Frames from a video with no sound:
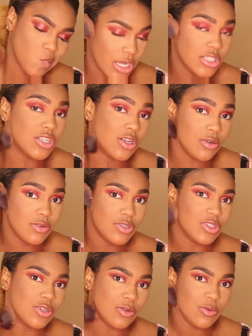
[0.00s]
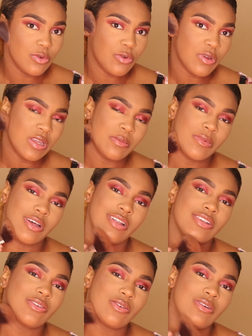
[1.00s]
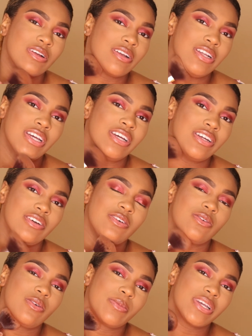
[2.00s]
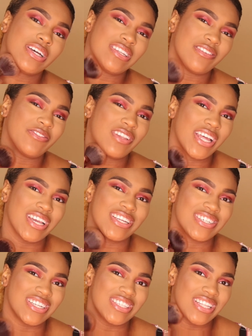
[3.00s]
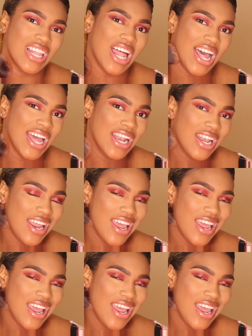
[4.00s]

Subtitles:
I don't do cream contour because I feel like it's just a lot.